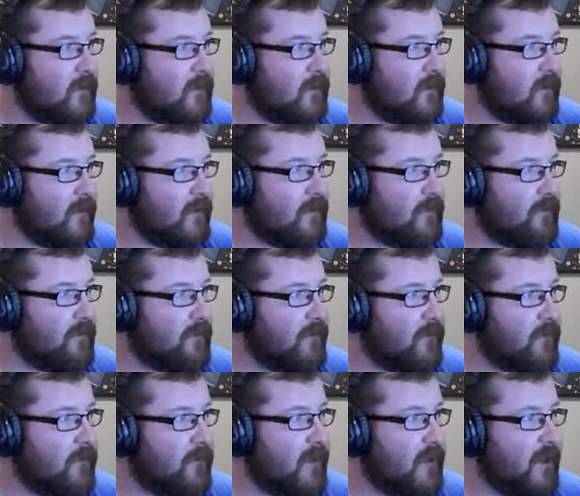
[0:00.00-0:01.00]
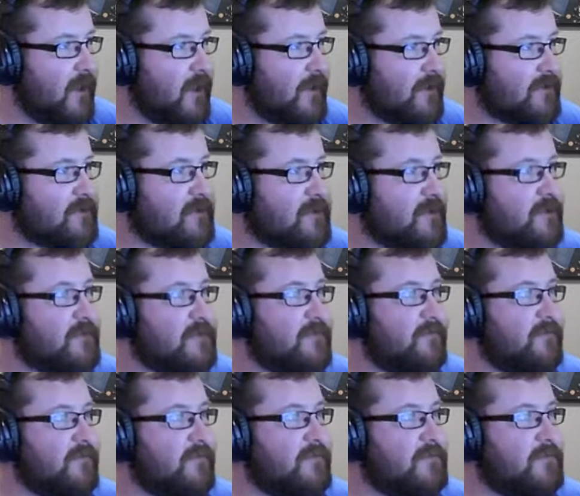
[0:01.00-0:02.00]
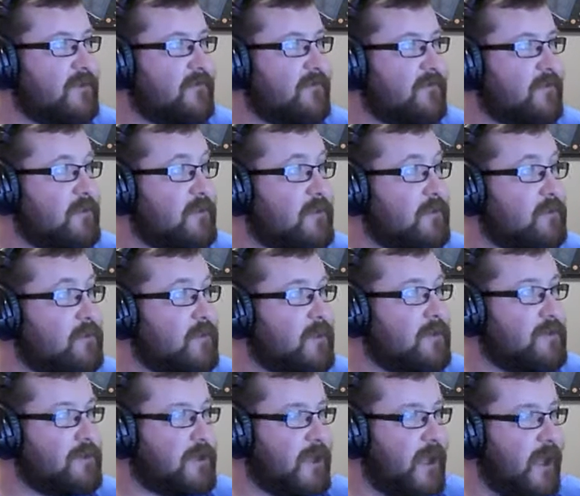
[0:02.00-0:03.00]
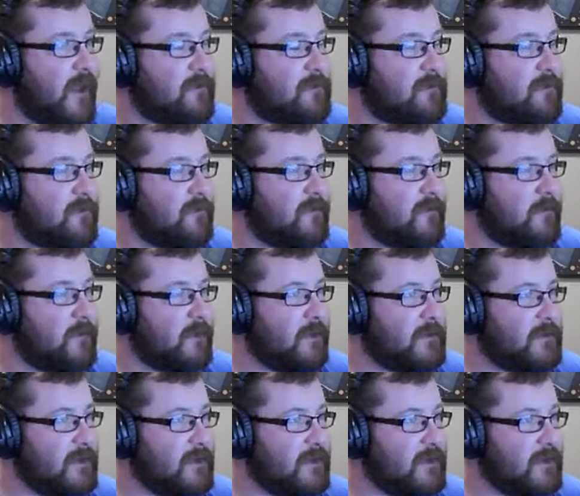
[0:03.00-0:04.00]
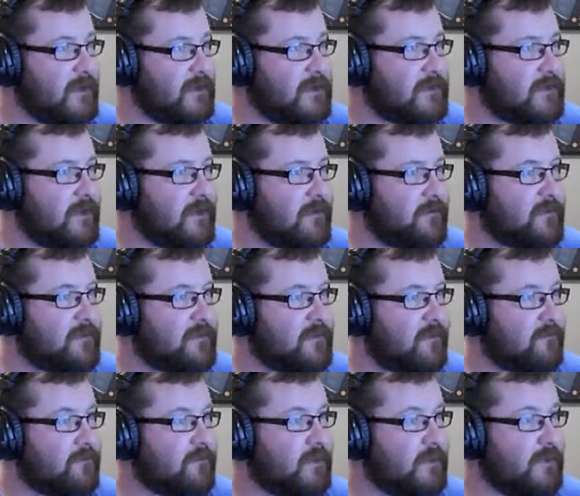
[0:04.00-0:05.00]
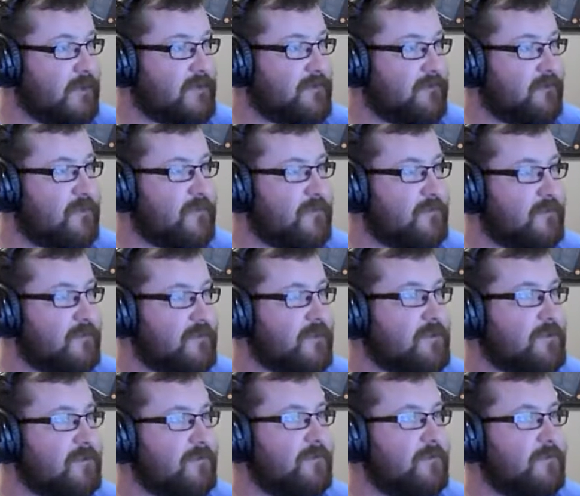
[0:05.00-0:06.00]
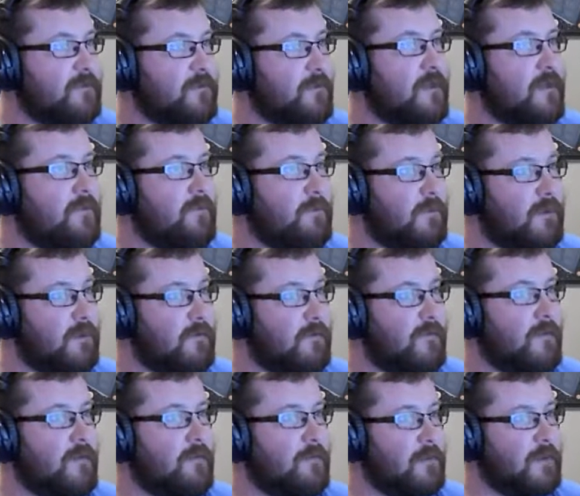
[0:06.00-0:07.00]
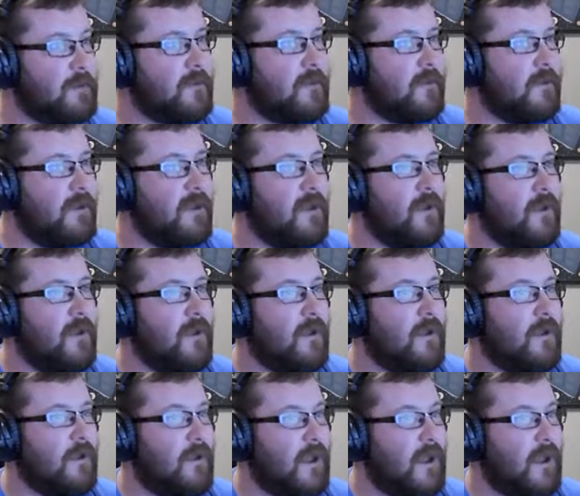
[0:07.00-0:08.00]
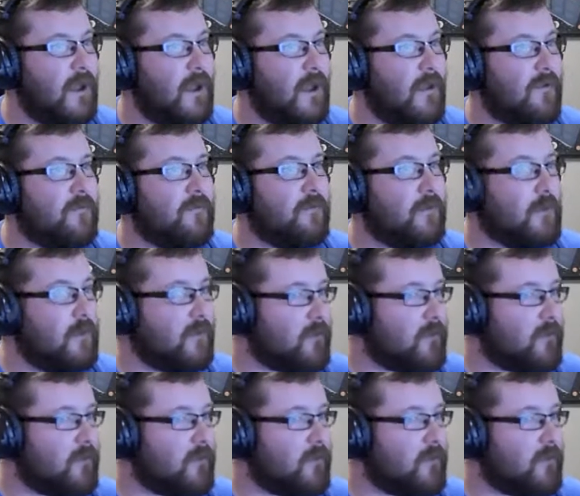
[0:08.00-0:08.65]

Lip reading: The film made extensive use of new motion capture filming techniques and was released for traditional viewing, 3D viewing, and for